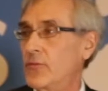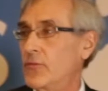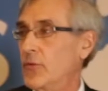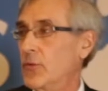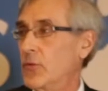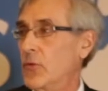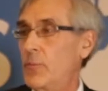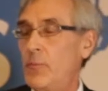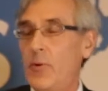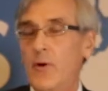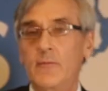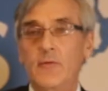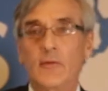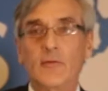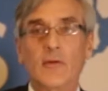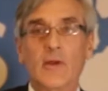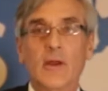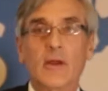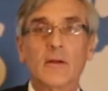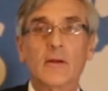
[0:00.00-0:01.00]
fuel
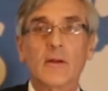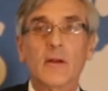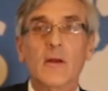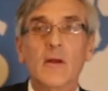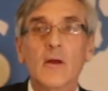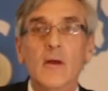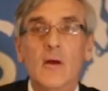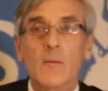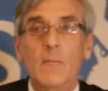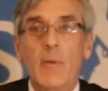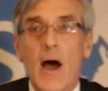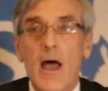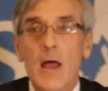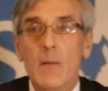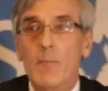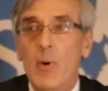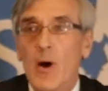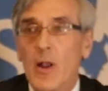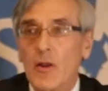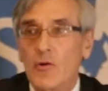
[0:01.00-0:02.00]
poverty by
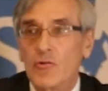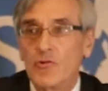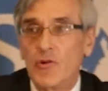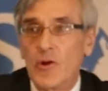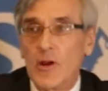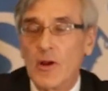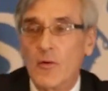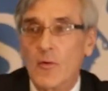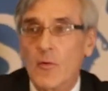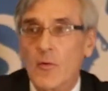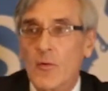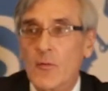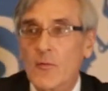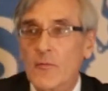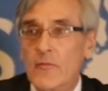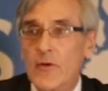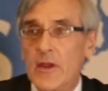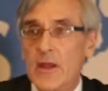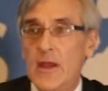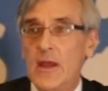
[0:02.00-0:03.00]
abolishing
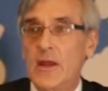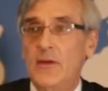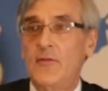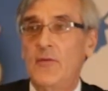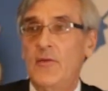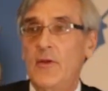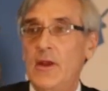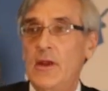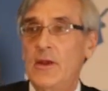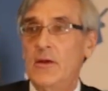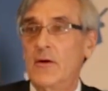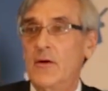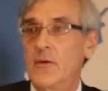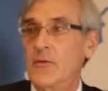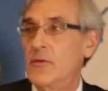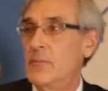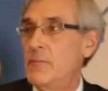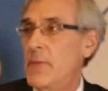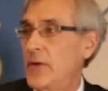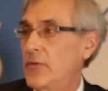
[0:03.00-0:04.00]
all VAT
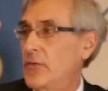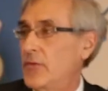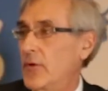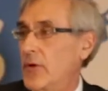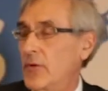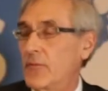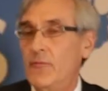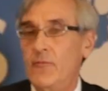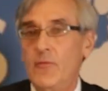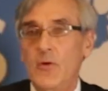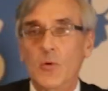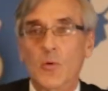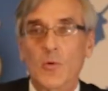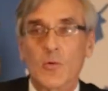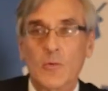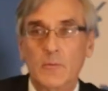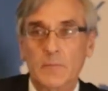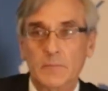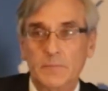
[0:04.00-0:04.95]
on domestic fuel.